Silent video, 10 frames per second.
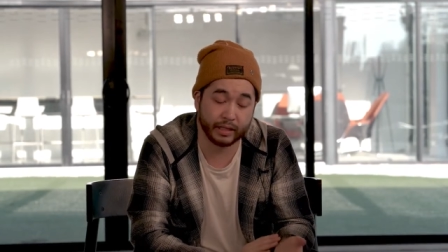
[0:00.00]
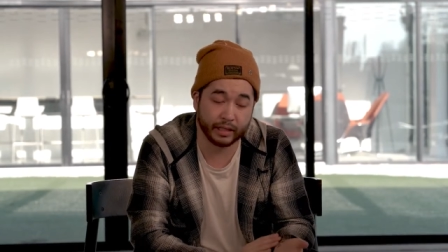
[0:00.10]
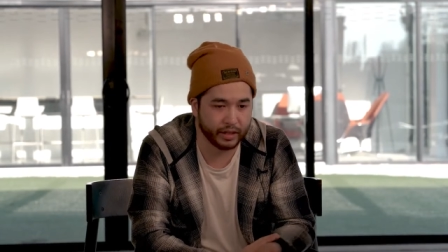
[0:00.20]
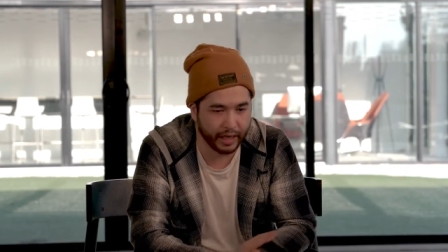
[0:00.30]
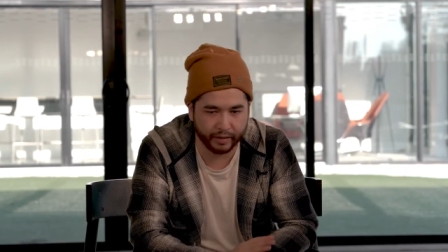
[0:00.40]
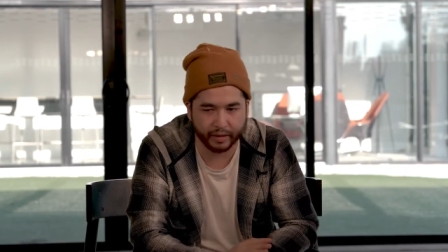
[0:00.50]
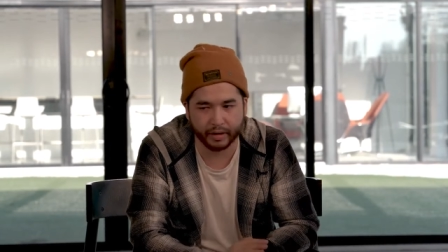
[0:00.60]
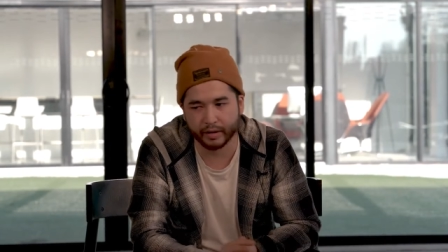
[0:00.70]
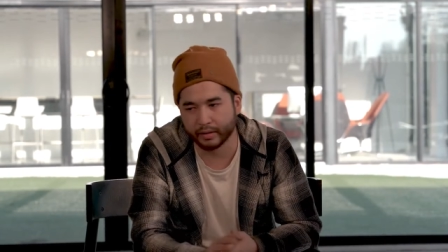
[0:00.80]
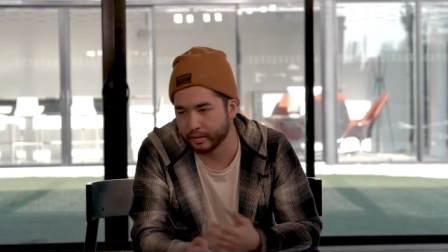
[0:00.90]
like
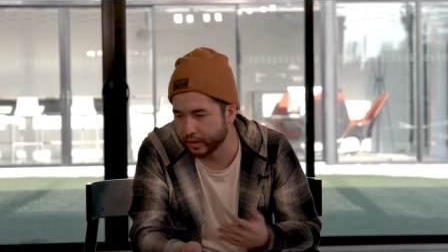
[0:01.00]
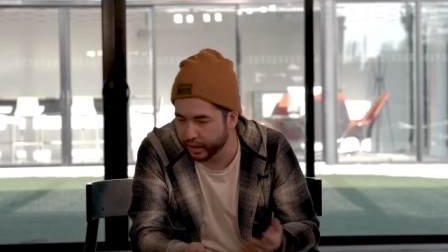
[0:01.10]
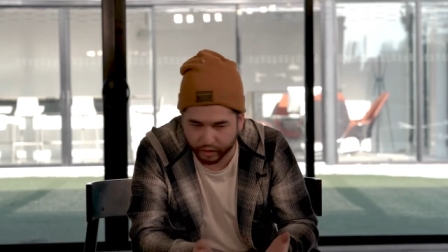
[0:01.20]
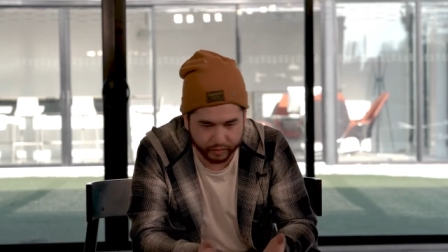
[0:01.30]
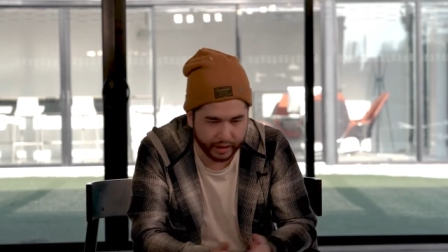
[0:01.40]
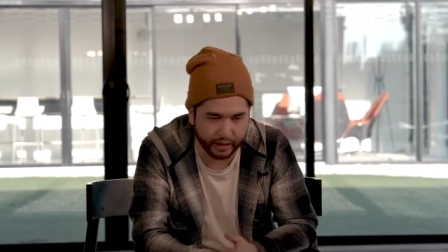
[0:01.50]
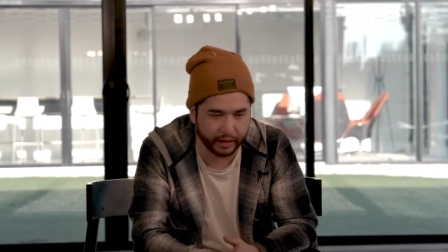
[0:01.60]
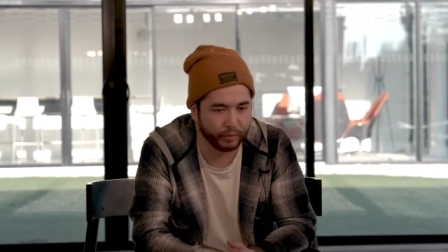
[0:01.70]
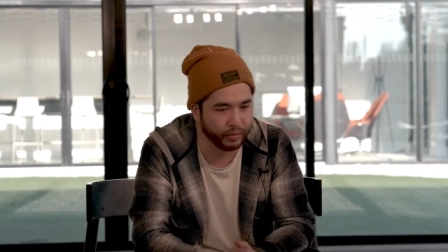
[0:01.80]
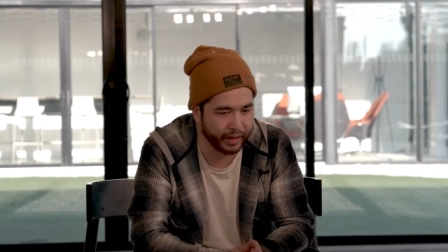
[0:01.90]
Sarah and
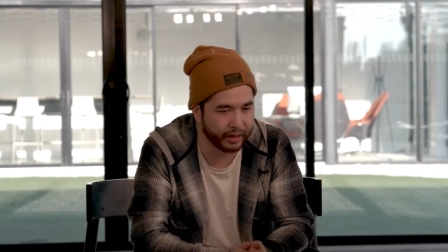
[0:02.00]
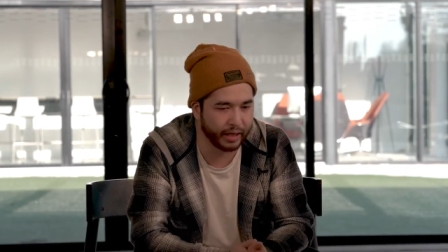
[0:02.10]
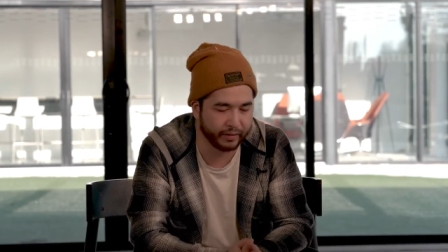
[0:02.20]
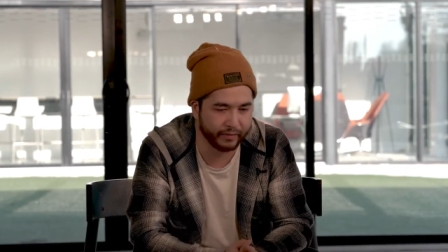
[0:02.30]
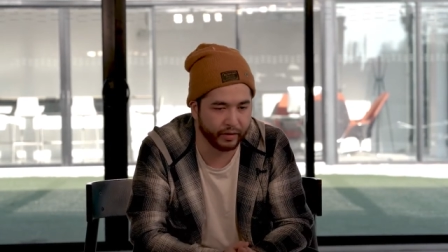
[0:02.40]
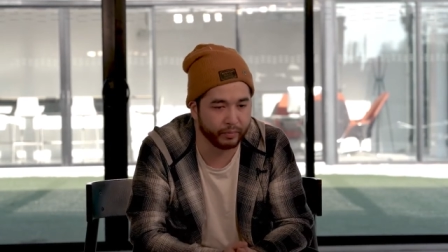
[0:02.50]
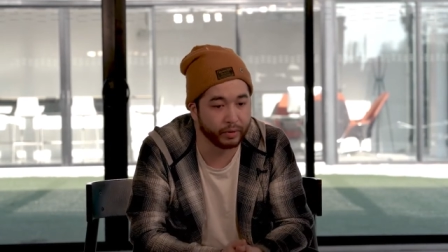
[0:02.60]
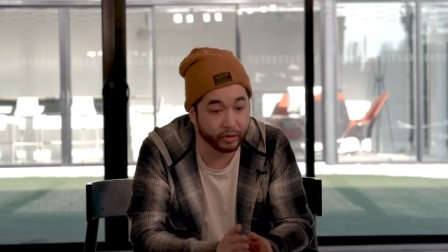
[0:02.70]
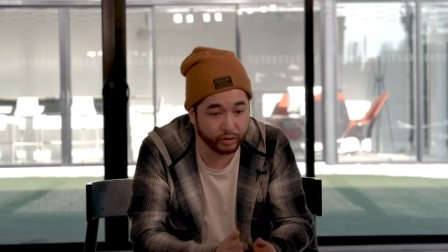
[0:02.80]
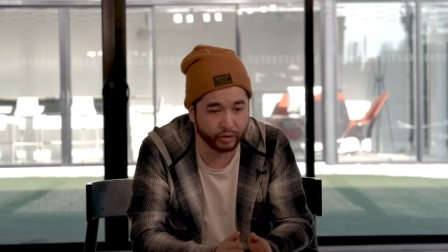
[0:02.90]
Hillary, who had like very
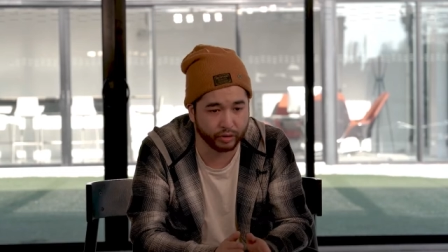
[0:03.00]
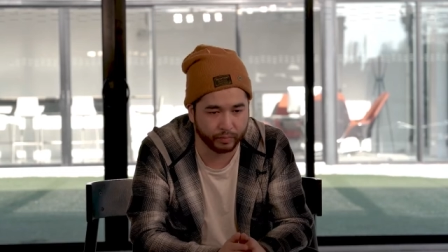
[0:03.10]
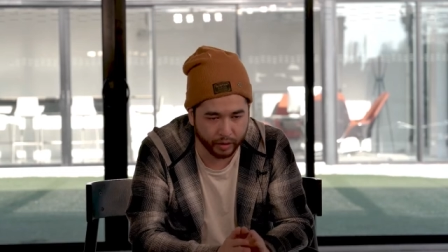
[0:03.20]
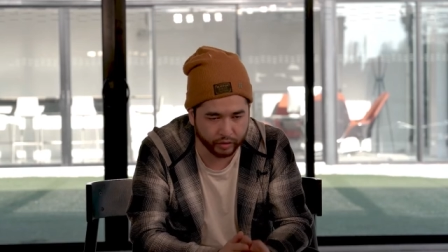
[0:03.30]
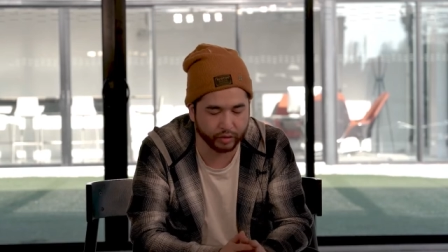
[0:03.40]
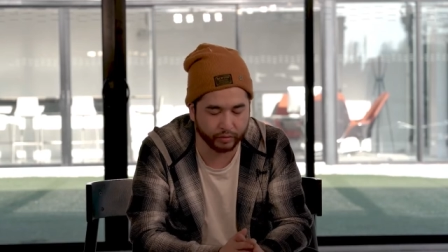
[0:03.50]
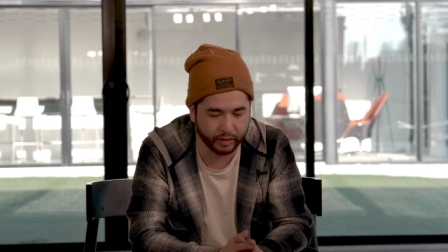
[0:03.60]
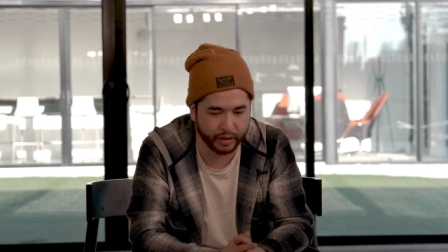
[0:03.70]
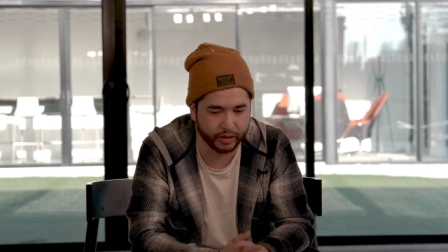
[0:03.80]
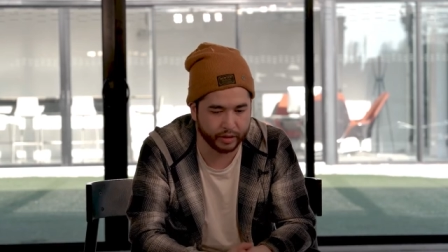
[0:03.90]
personal, personal
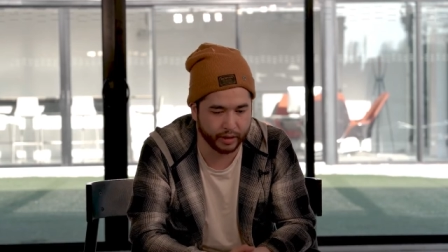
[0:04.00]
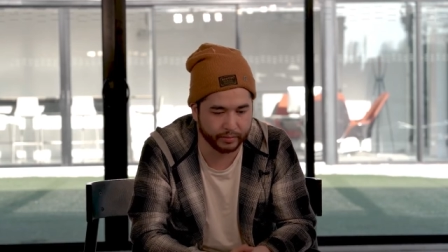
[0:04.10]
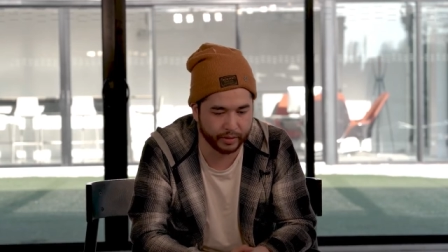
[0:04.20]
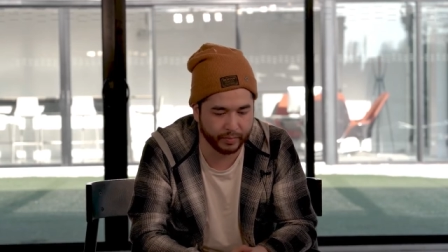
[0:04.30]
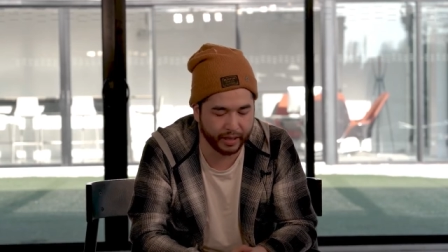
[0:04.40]
relationships.